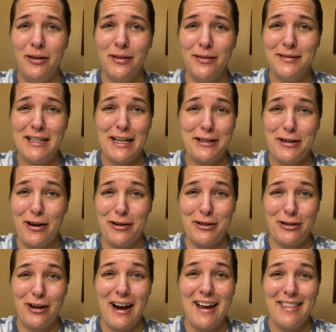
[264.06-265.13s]
TikTok
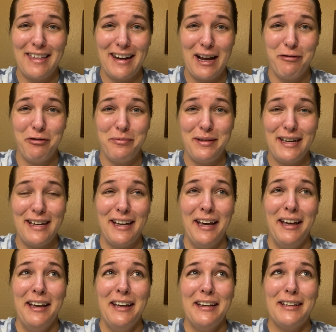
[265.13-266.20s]
try that I will be
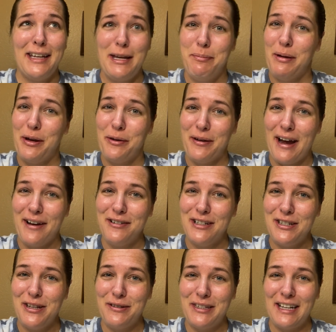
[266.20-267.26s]
keeping around
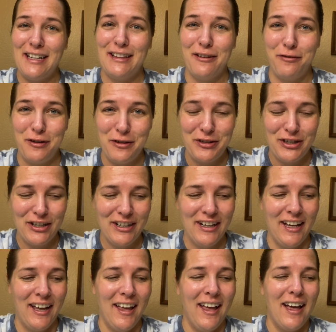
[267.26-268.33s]
and using in the future.
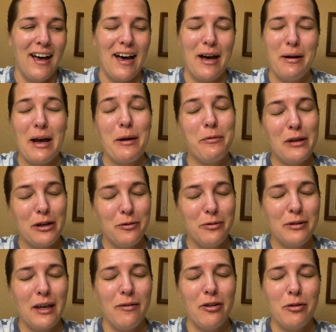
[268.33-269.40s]
I will
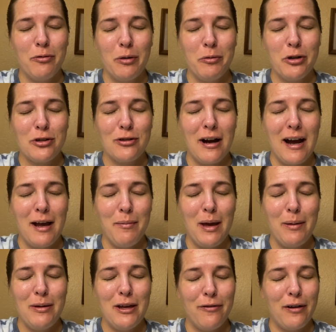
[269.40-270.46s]
give it one more try,
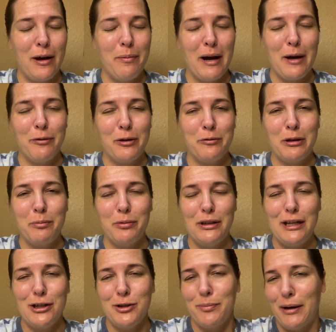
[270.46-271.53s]
maybe if I buy one with
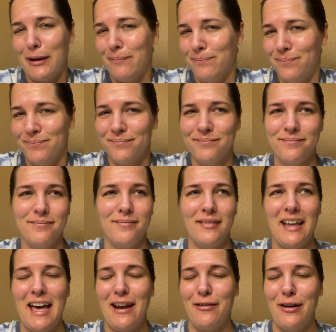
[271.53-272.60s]
bleach, but
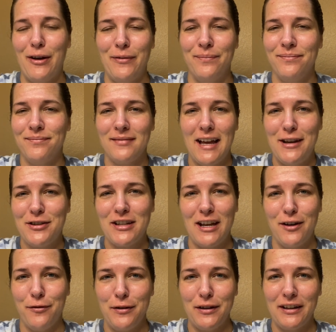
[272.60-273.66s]
I don't know. I just kind
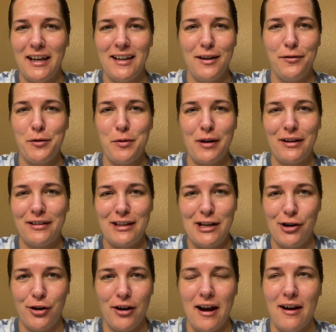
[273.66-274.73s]
of feel like if you wanna clean
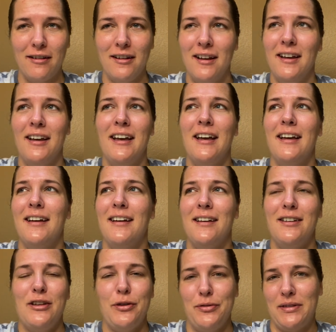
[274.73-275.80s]
your grout,
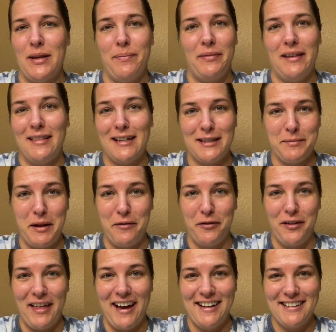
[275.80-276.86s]
use something that's meant for
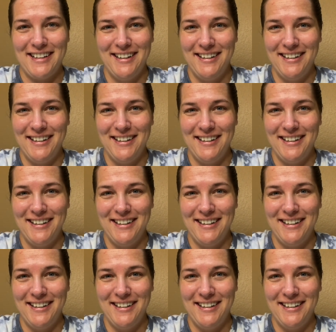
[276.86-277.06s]
that.